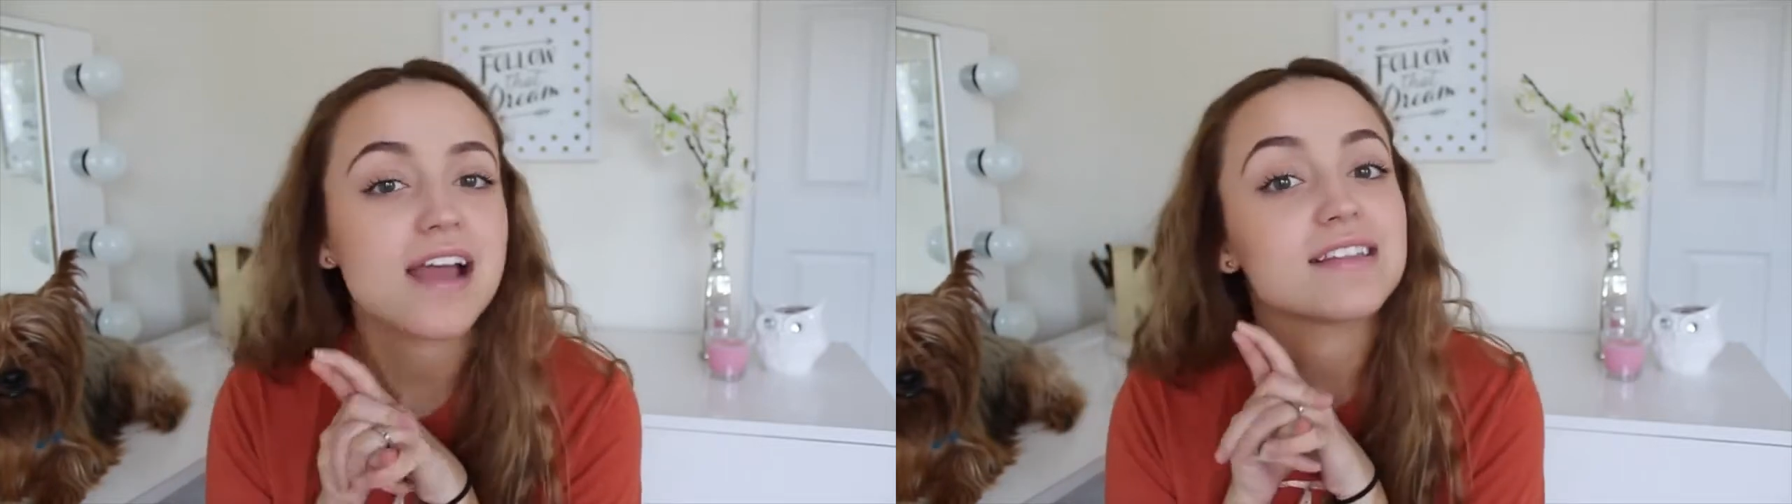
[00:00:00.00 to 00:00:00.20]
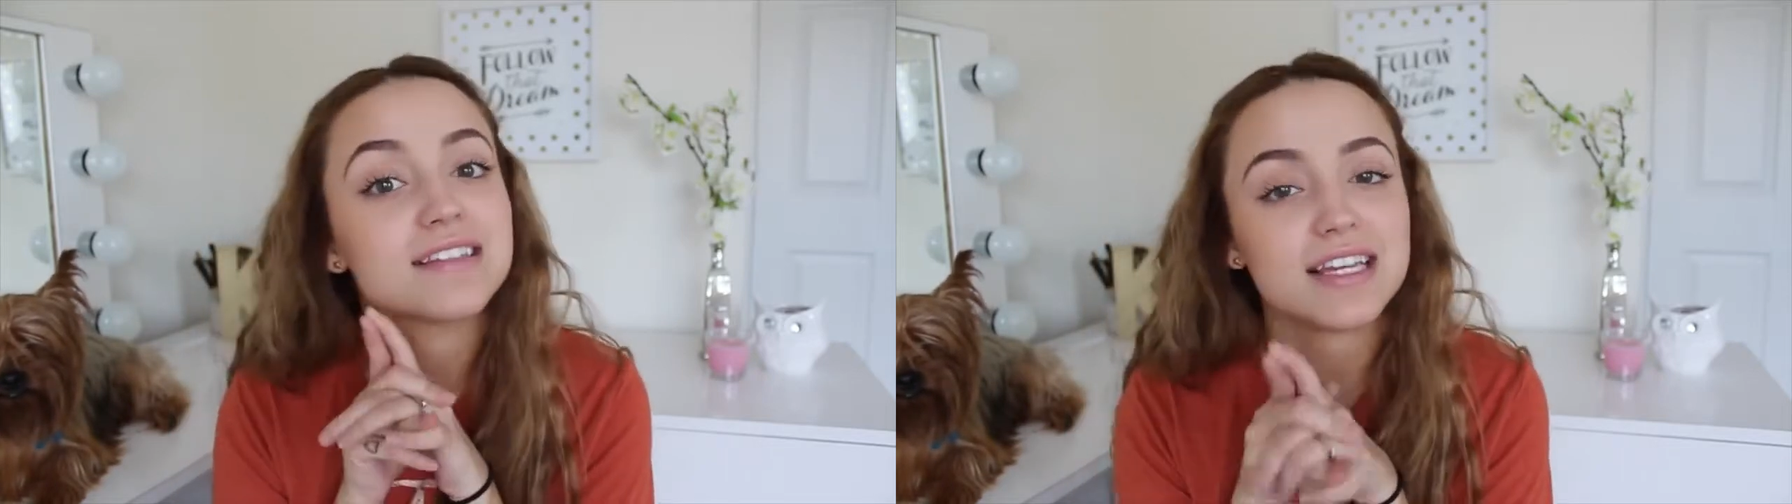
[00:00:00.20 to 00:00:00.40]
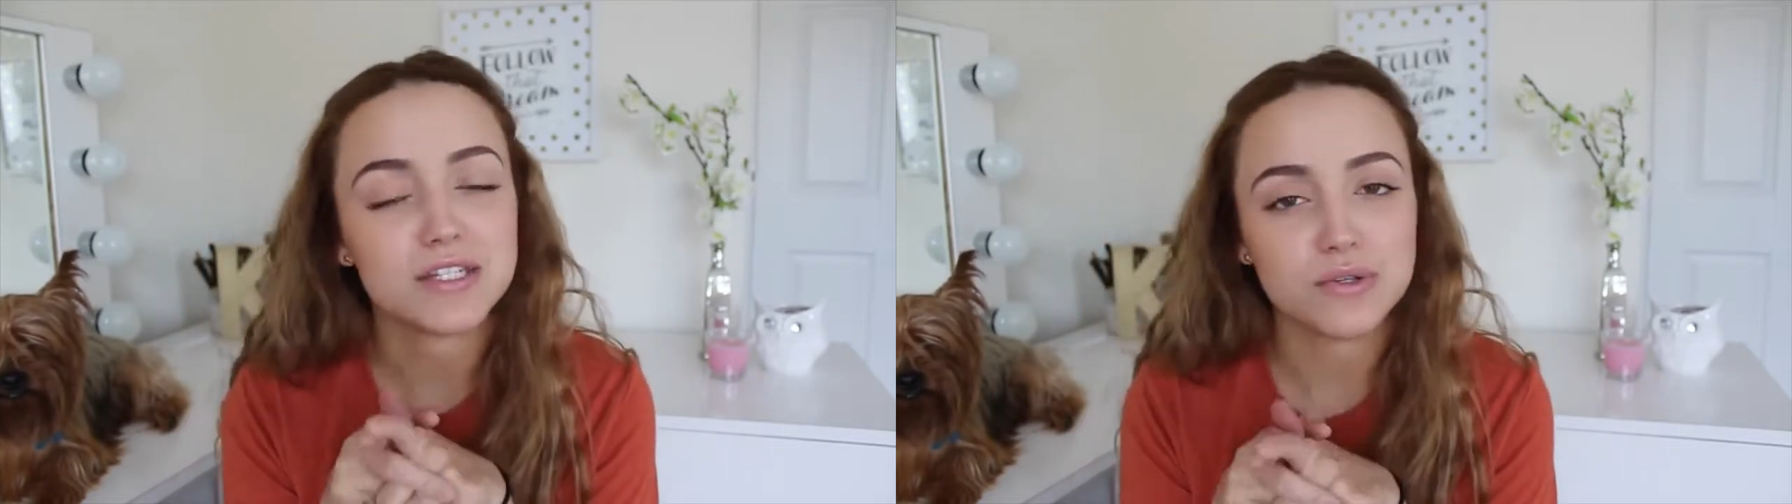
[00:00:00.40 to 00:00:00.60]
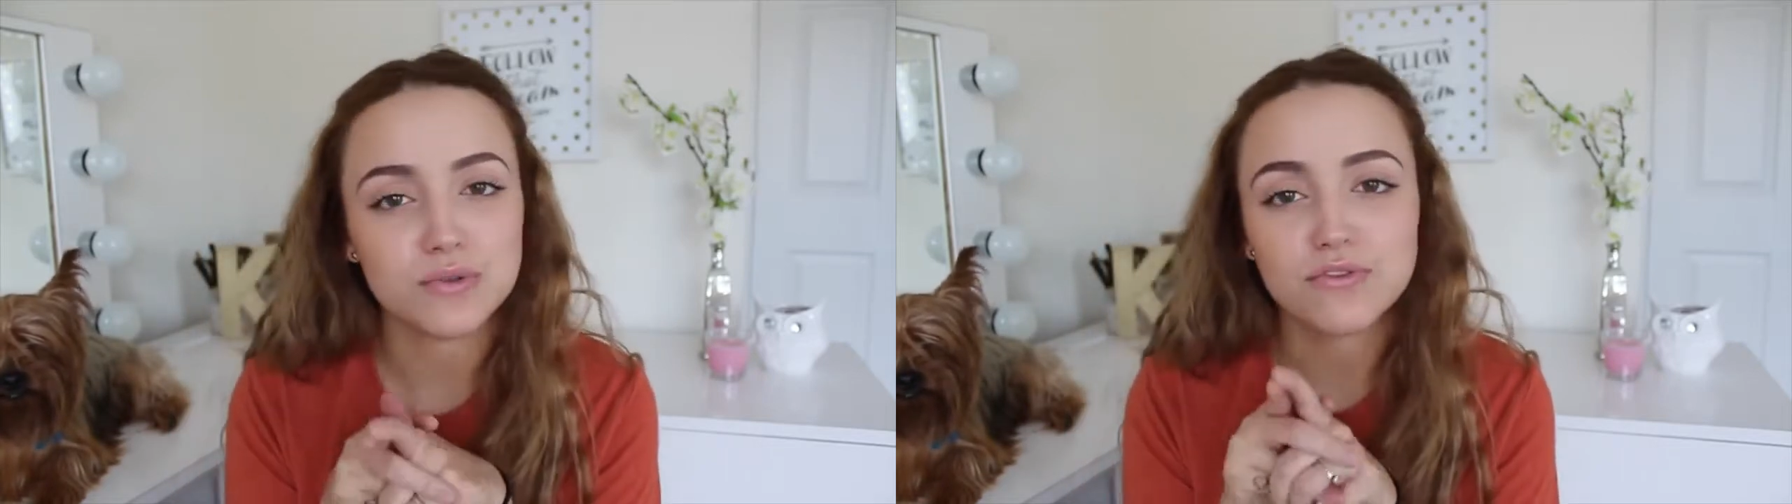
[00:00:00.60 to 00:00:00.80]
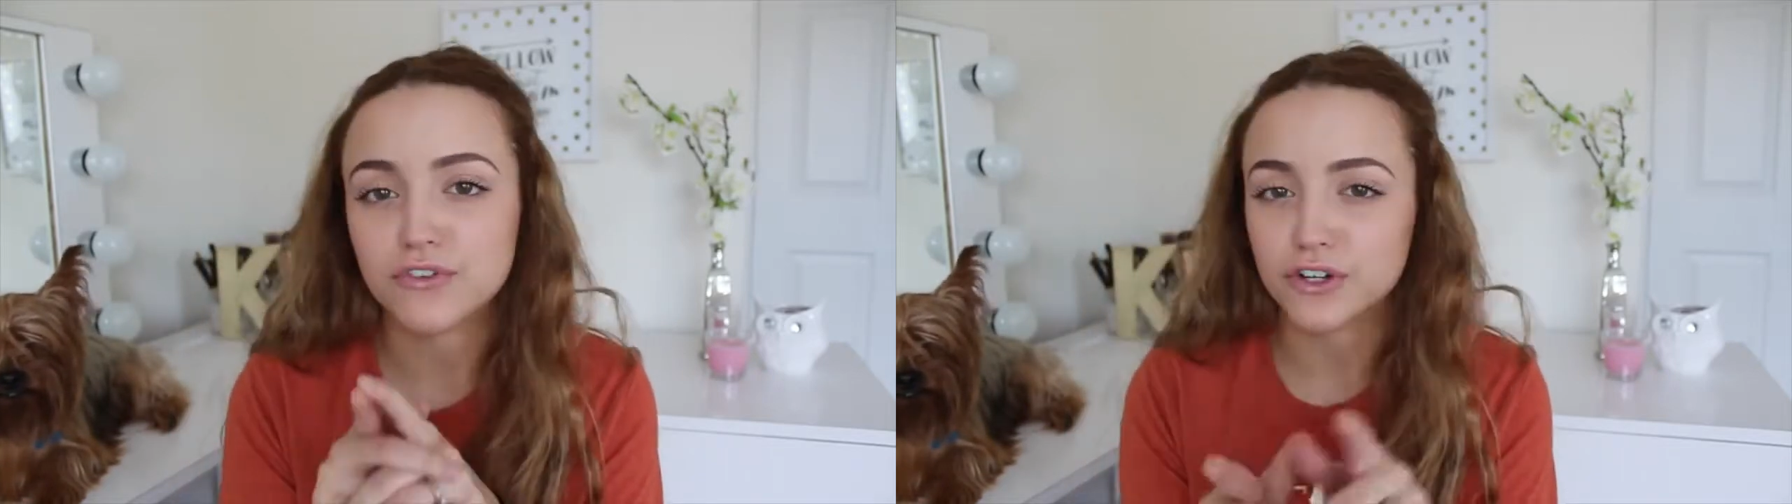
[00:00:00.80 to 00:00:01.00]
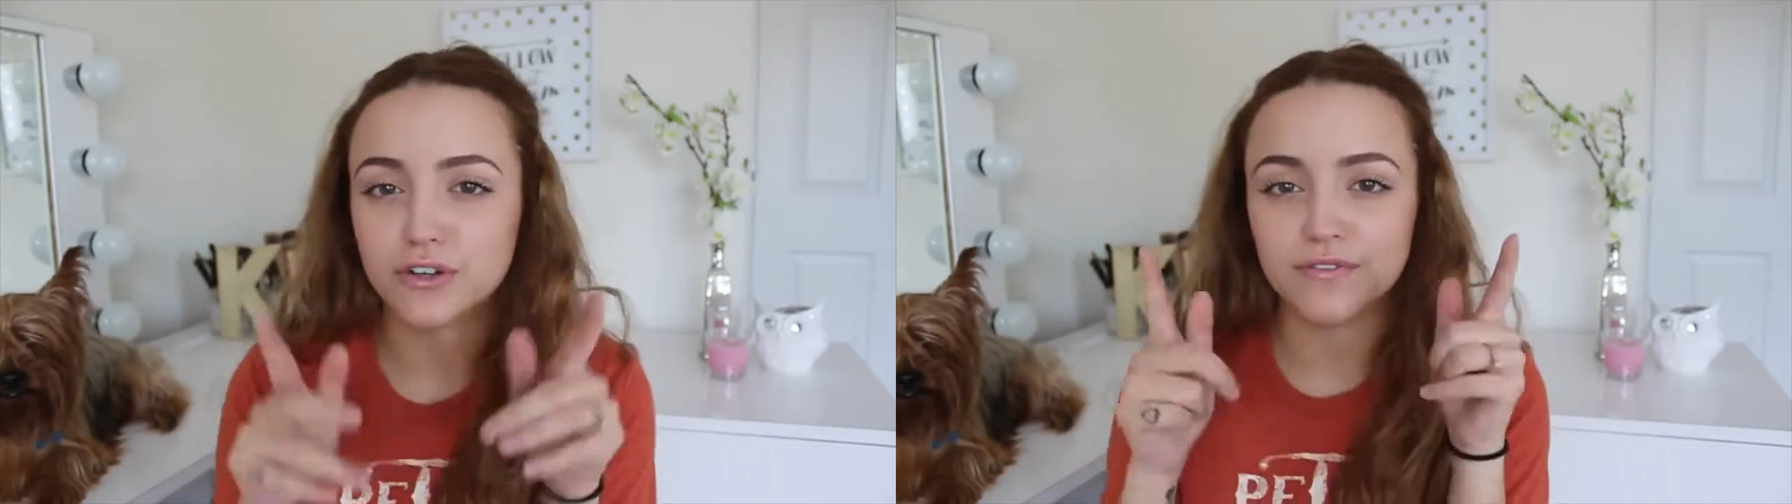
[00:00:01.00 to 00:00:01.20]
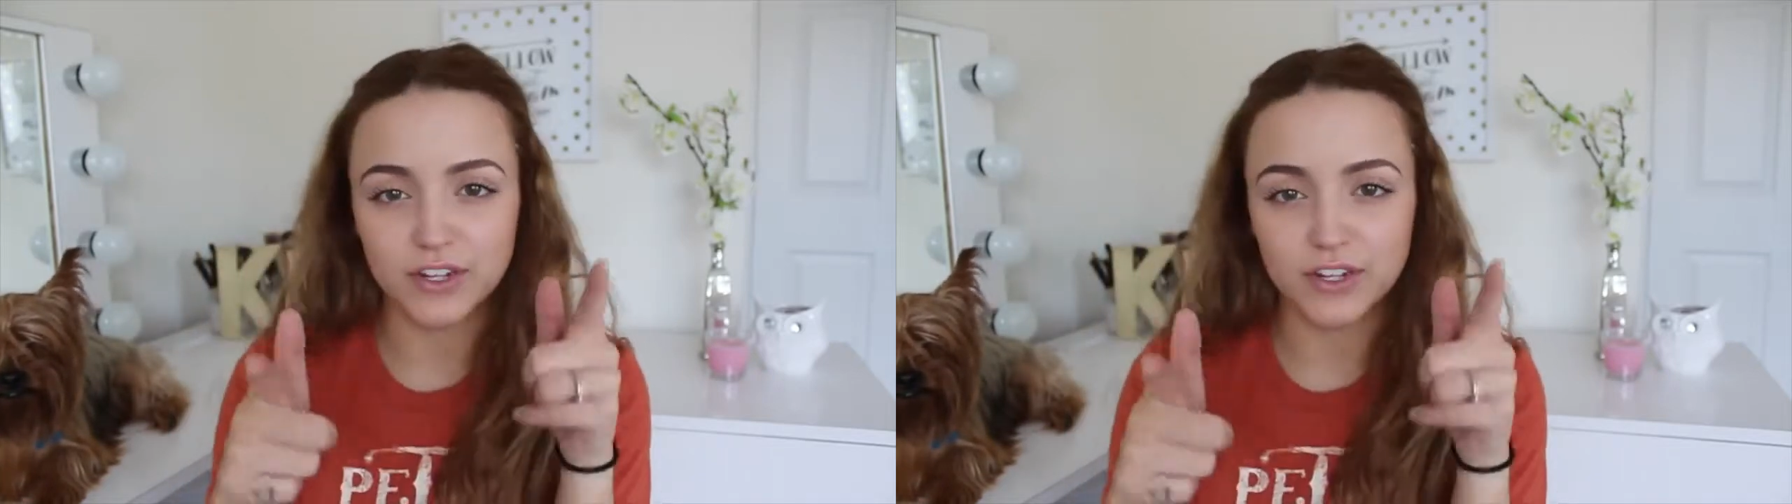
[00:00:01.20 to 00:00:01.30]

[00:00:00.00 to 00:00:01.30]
and stay tuned for